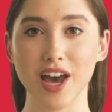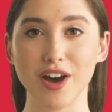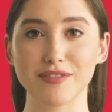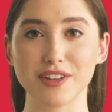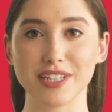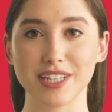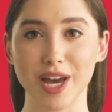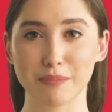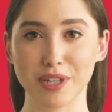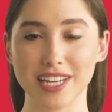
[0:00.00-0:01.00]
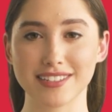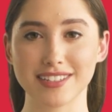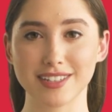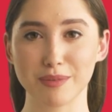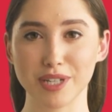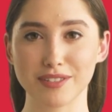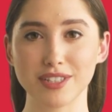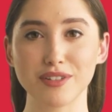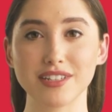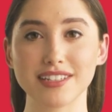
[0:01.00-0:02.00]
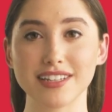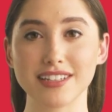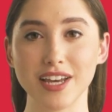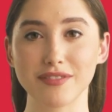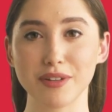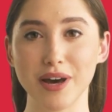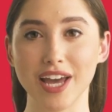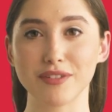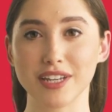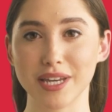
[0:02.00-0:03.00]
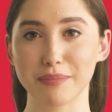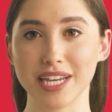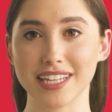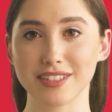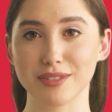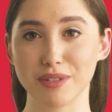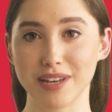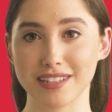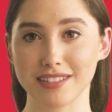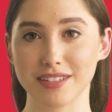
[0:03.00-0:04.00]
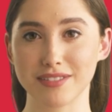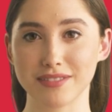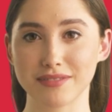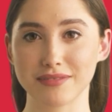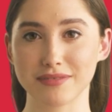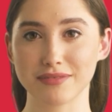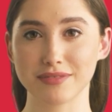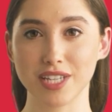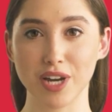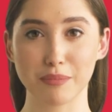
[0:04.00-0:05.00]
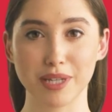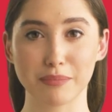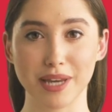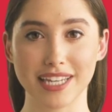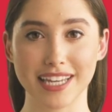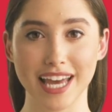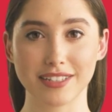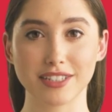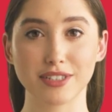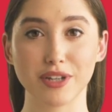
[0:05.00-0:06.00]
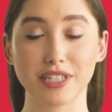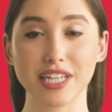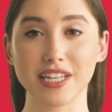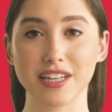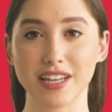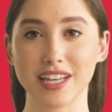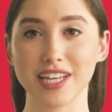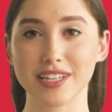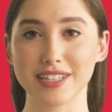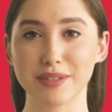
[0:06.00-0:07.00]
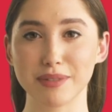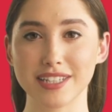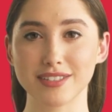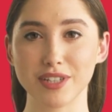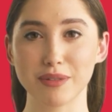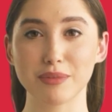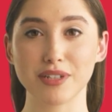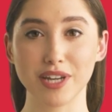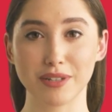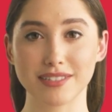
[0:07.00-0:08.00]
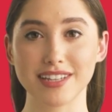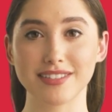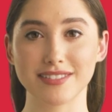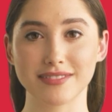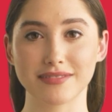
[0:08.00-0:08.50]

offering a comprehensive suite of services from everyday banking to investments. To open a bank account in Turkey, you need to meet certain prerequisites.